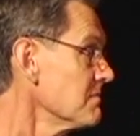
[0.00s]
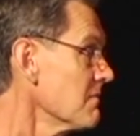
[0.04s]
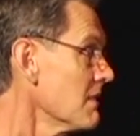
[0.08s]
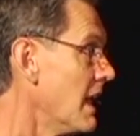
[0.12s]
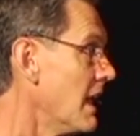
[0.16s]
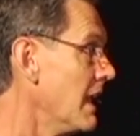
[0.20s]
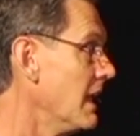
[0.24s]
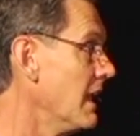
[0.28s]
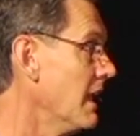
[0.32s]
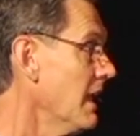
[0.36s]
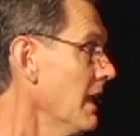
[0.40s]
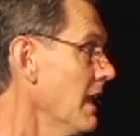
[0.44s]

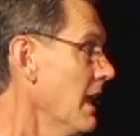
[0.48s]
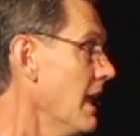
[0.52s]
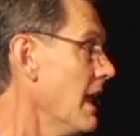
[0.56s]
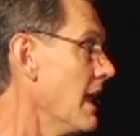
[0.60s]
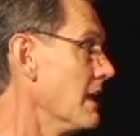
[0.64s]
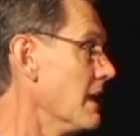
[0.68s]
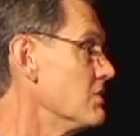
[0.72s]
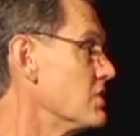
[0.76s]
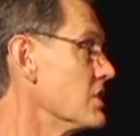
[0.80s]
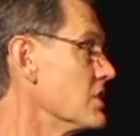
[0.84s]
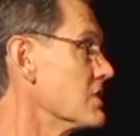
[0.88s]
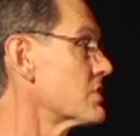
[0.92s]
and
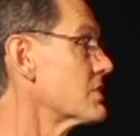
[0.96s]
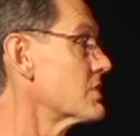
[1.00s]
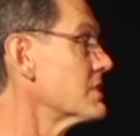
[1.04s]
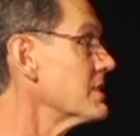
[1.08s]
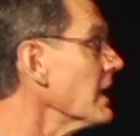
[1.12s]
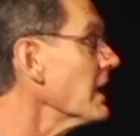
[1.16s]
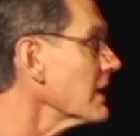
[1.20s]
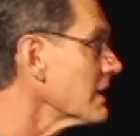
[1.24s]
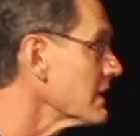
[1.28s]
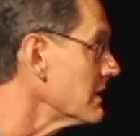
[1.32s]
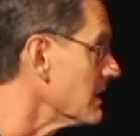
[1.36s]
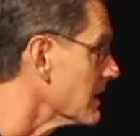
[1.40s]
just
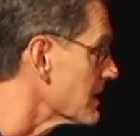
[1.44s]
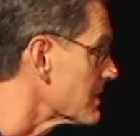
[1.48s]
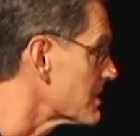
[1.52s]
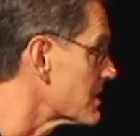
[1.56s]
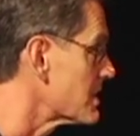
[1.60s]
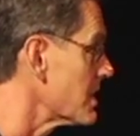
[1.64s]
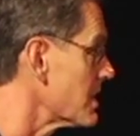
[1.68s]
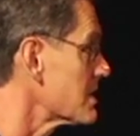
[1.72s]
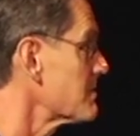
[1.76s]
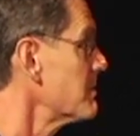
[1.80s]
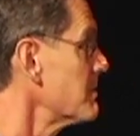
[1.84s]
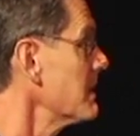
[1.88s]
sickness
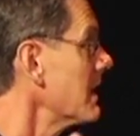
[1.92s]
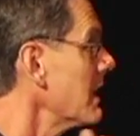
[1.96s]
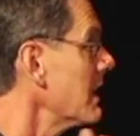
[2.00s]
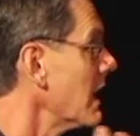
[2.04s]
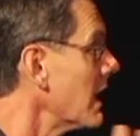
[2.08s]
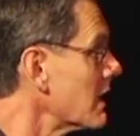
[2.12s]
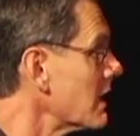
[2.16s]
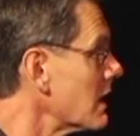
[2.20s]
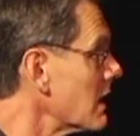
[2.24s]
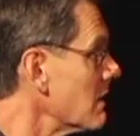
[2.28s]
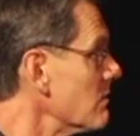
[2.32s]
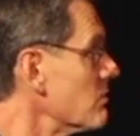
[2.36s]
just
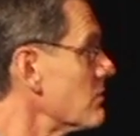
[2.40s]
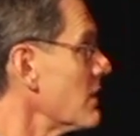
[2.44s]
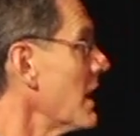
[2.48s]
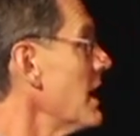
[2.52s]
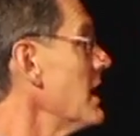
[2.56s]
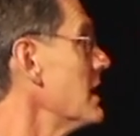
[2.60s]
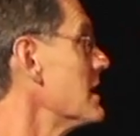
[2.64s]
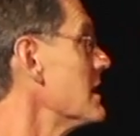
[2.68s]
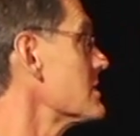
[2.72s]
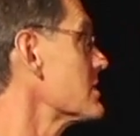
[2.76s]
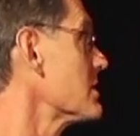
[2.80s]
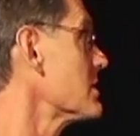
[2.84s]
began to
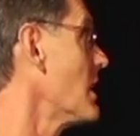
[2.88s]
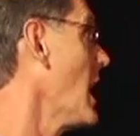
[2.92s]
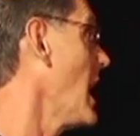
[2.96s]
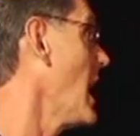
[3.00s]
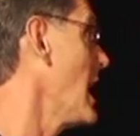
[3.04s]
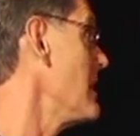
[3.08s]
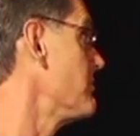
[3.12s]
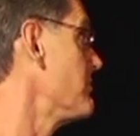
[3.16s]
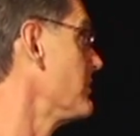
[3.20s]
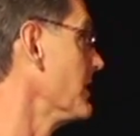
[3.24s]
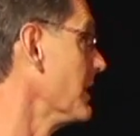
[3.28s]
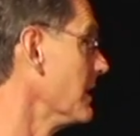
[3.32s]
invade his
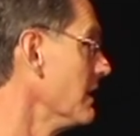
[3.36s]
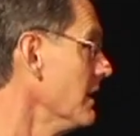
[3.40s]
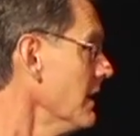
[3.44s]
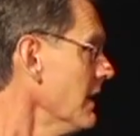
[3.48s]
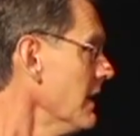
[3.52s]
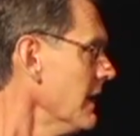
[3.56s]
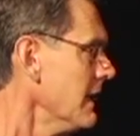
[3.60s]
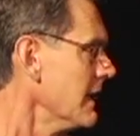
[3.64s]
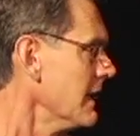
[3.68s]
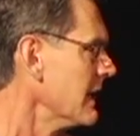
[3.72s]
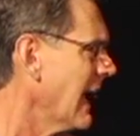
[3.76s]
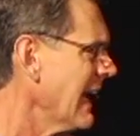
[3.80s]
life. And
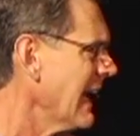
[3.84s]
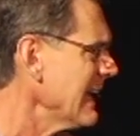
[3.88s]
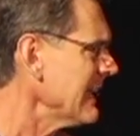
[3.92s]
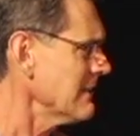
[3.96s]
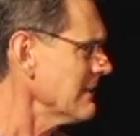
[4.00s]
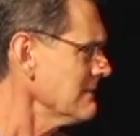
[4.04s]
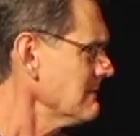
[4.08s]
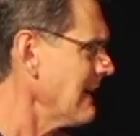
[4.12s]
I